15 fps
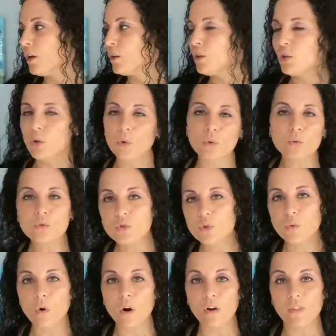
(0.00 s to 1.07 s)
you know,
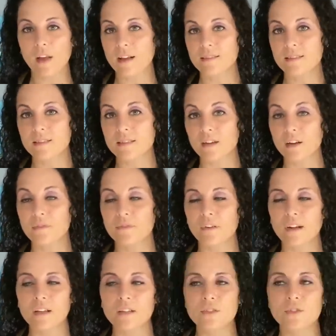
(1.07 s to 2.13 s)
do all that stuff, right?